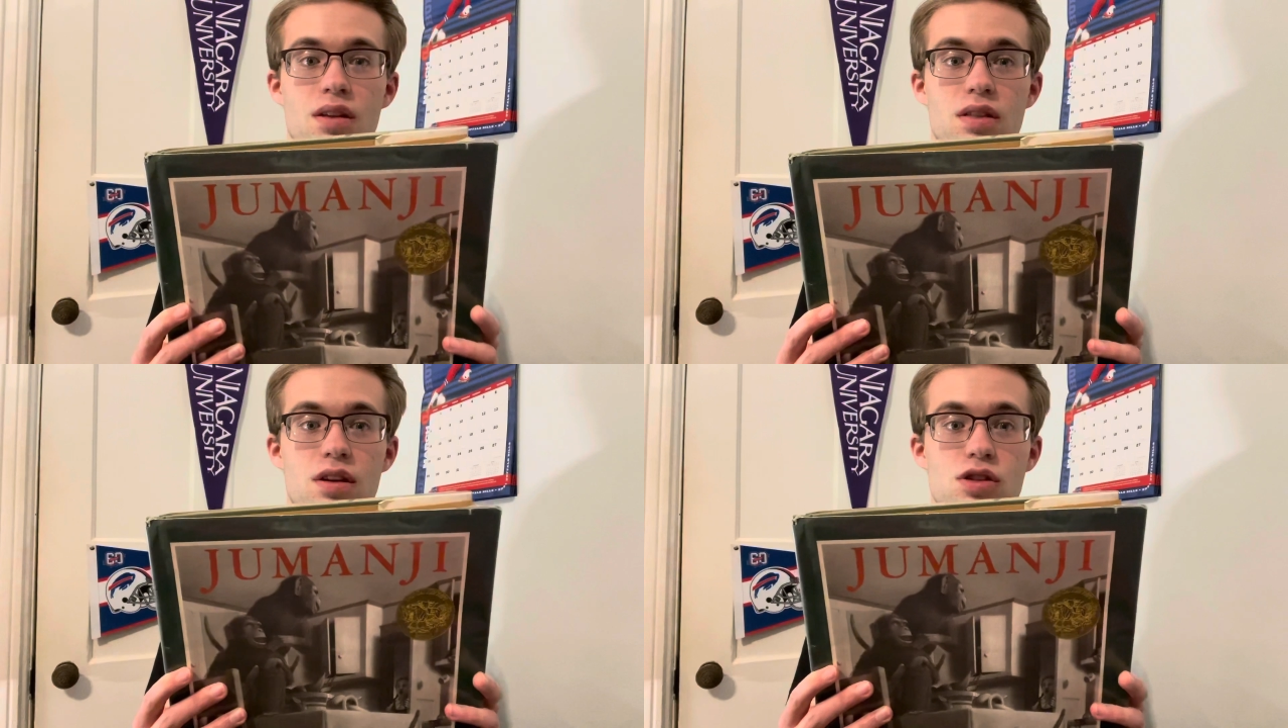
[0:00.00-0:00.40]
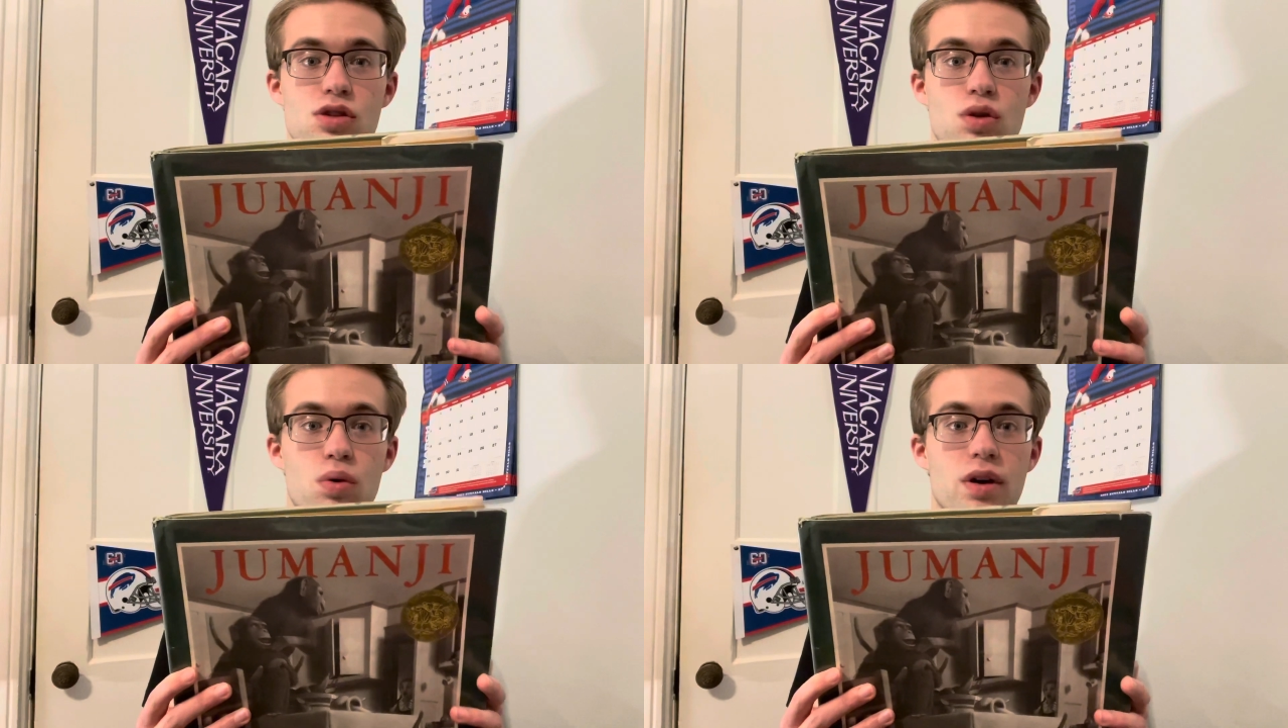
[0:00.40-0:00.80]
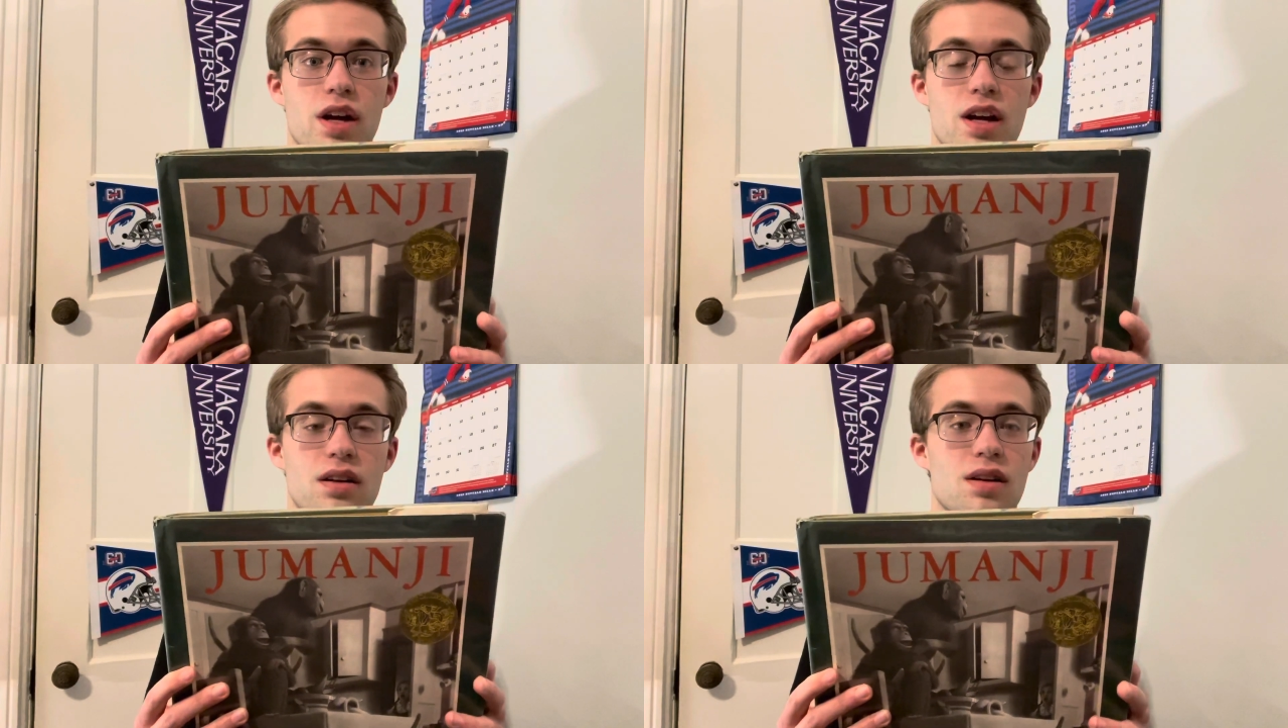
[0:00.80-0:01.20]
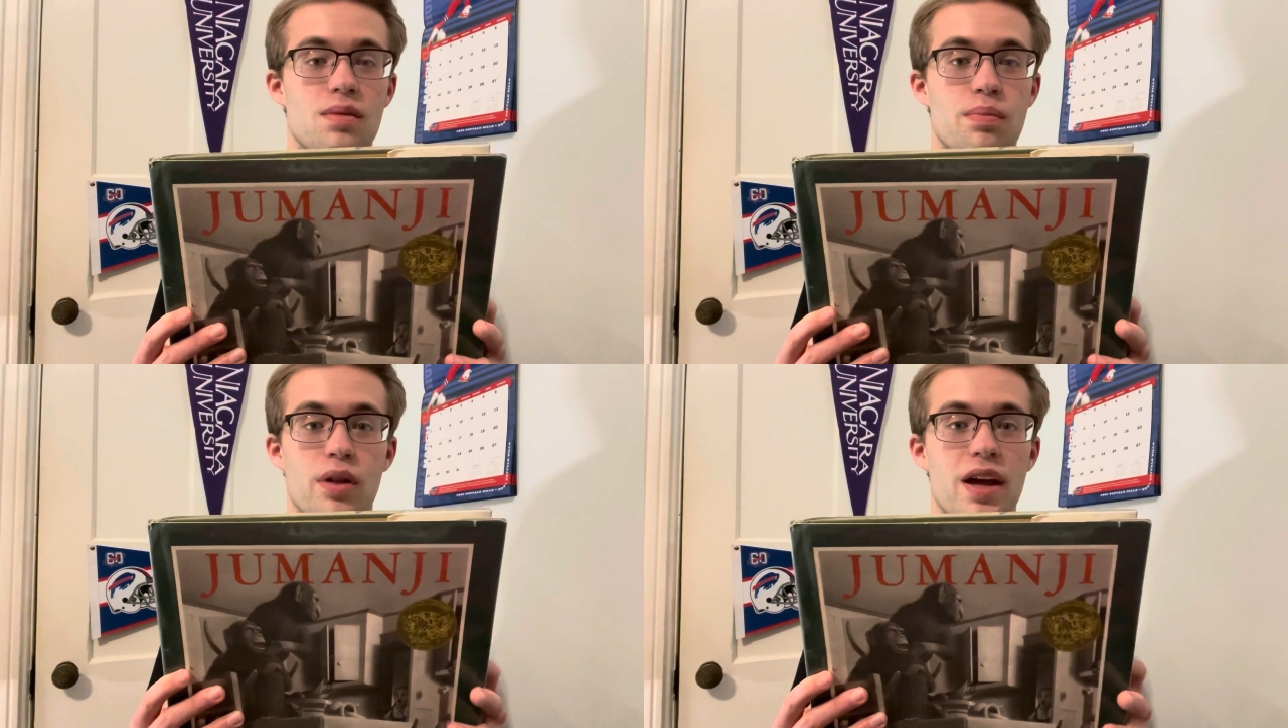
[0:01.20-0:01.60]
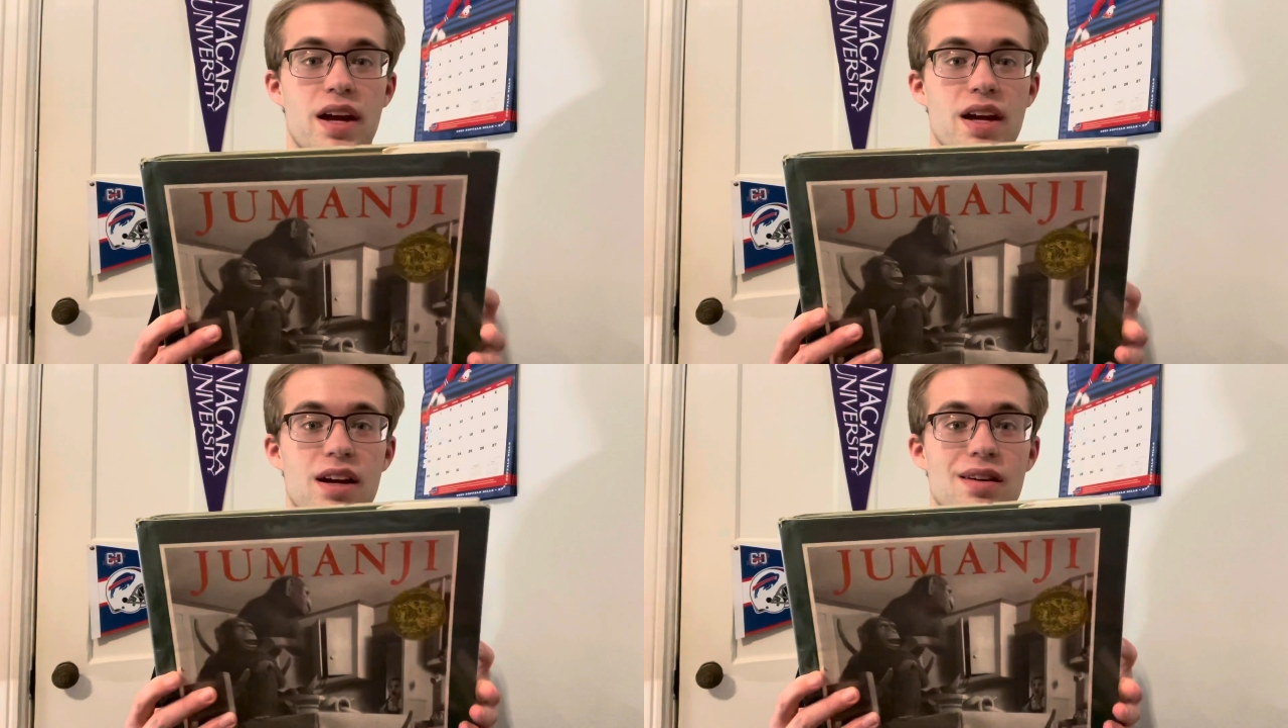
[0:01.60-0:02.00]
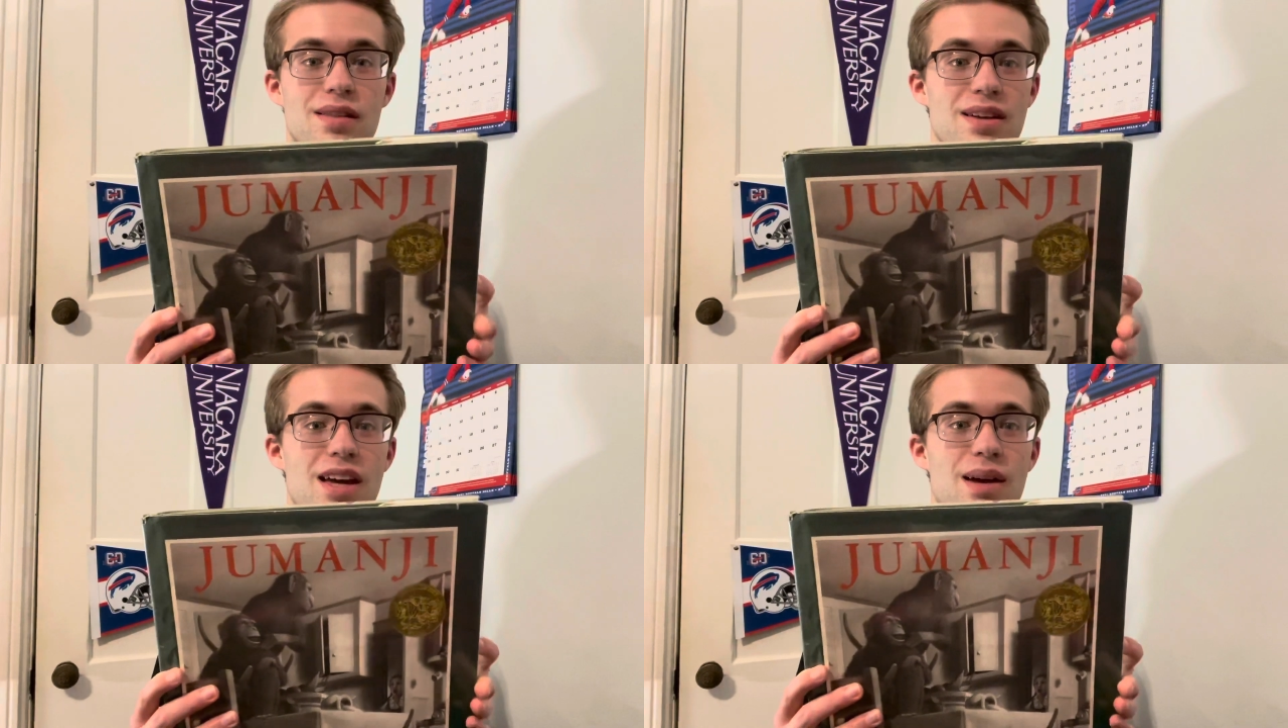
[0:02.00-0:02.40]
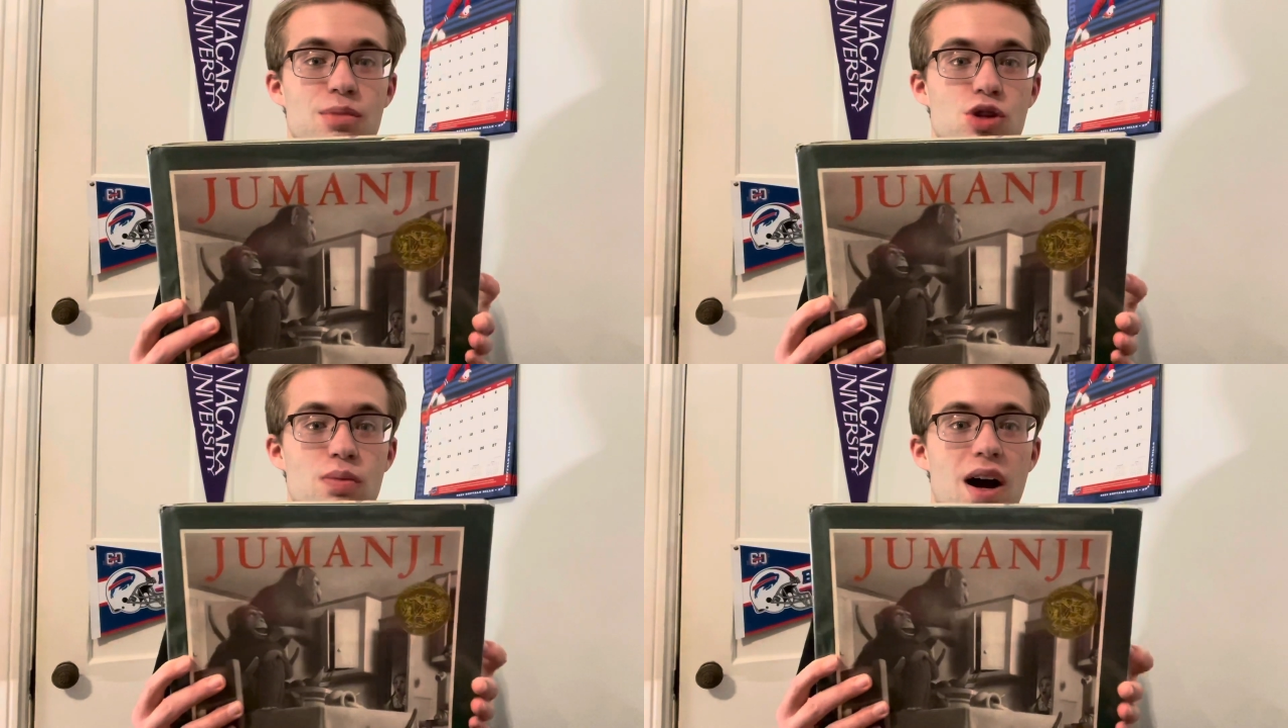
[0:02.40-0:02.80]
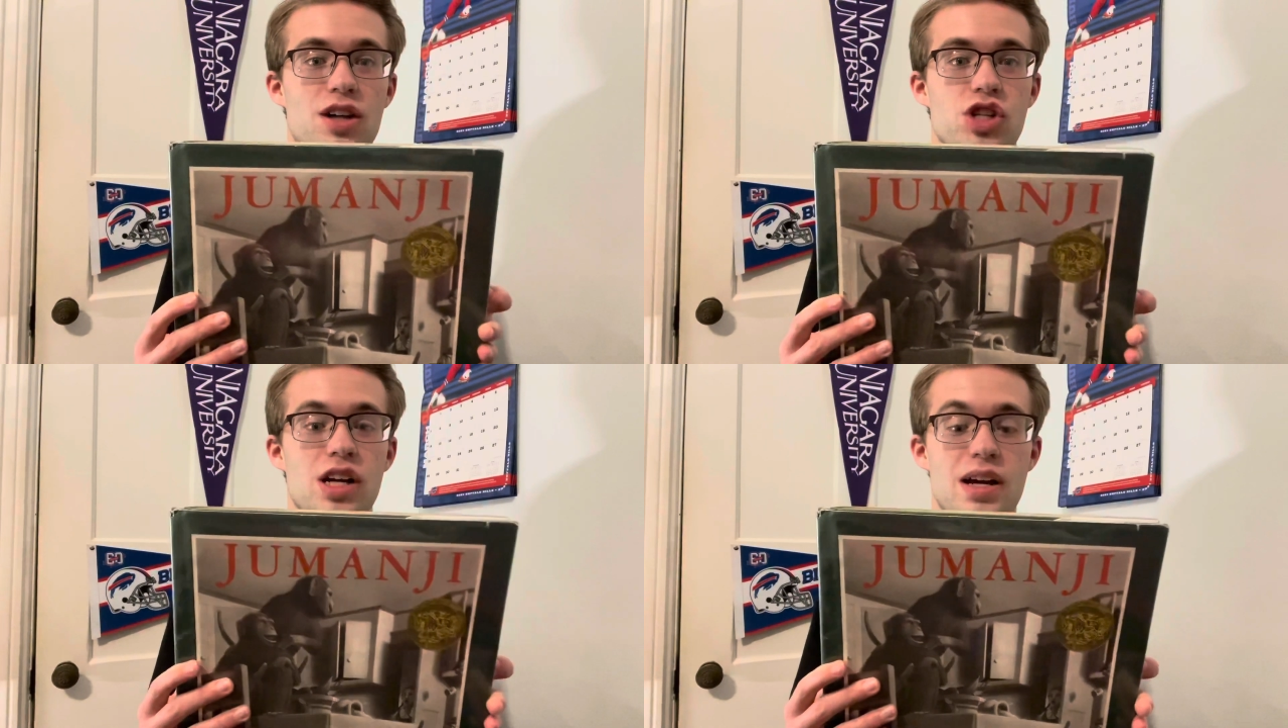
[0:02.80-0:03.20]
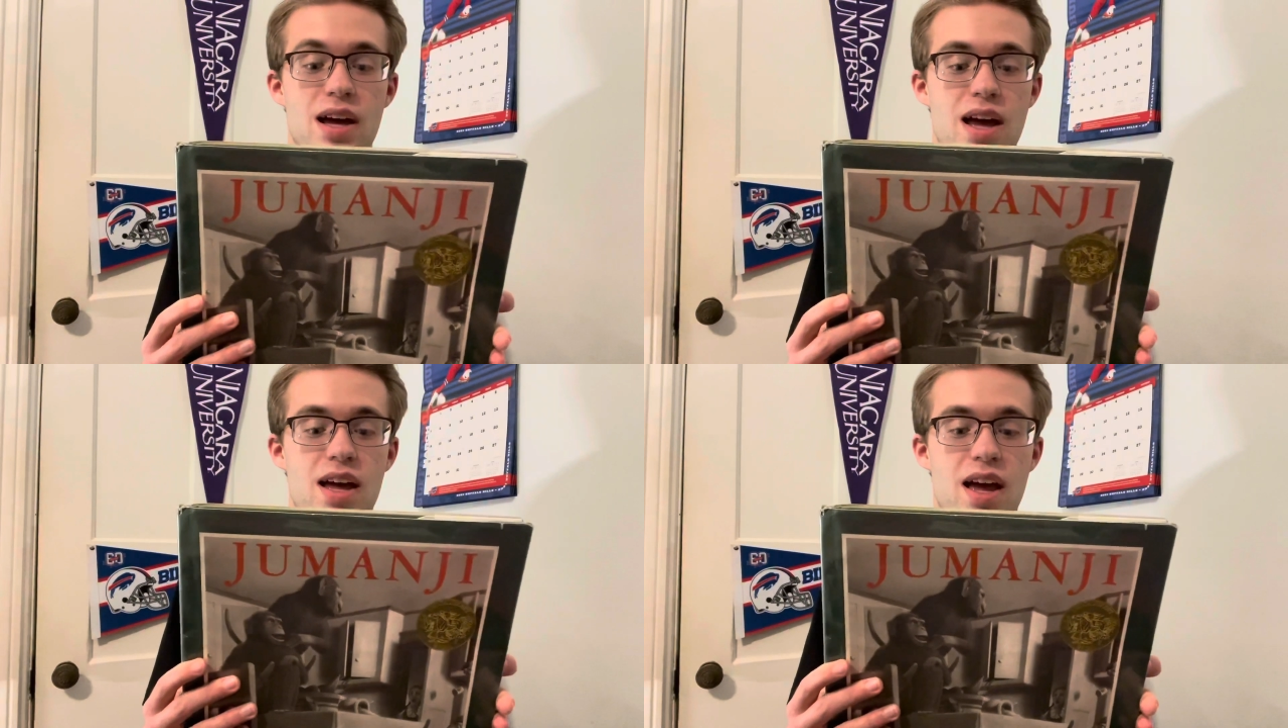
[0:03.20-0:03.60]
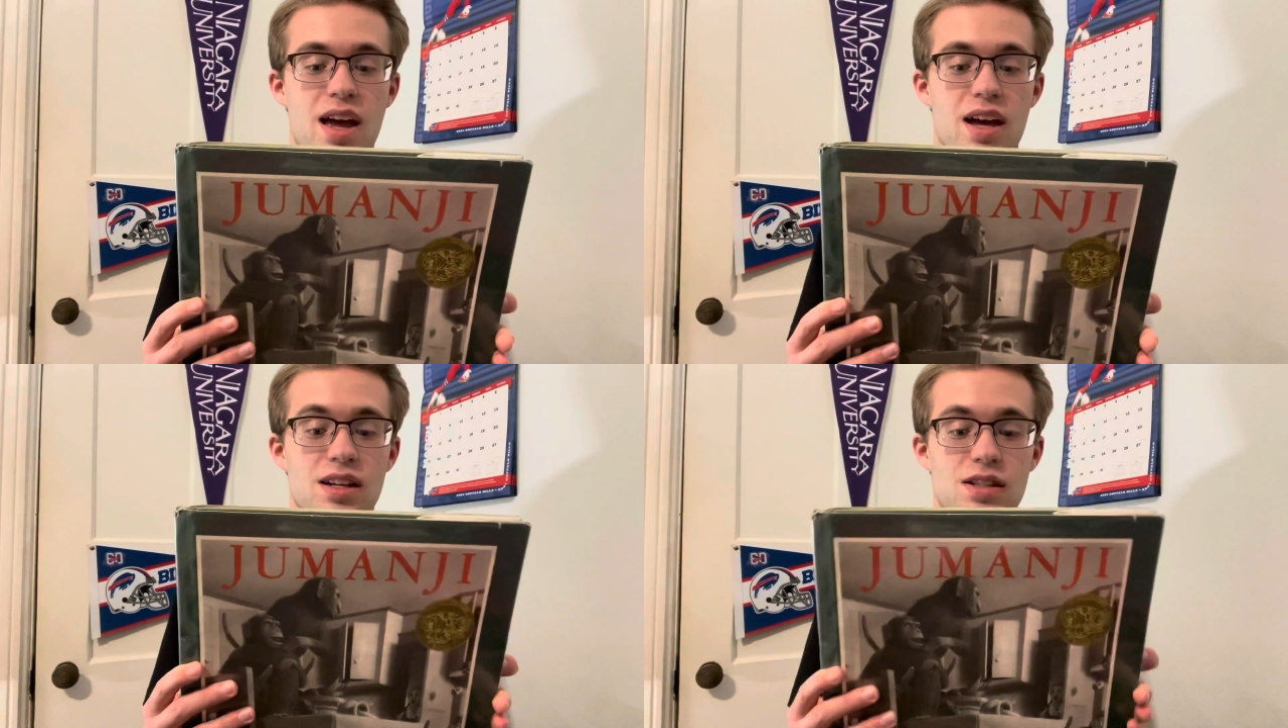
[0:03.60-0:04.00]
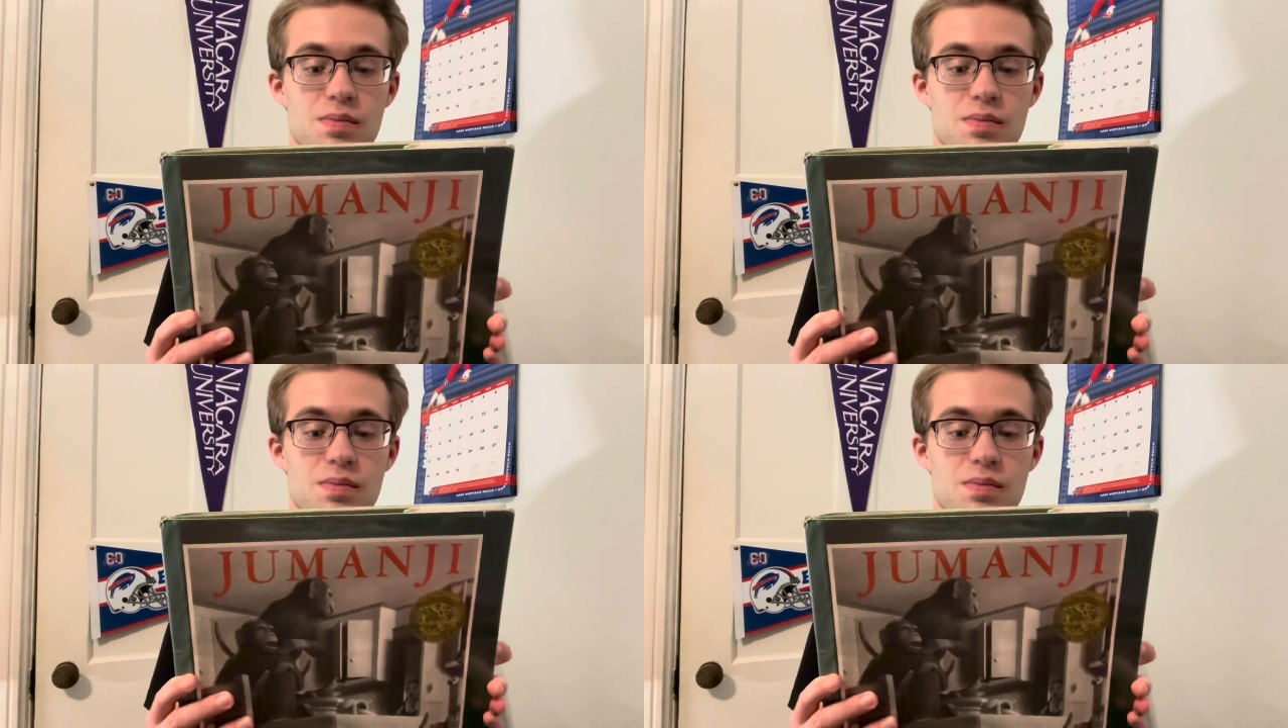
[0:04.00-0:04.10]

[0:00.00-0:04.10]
the story playing the game Jumanji. And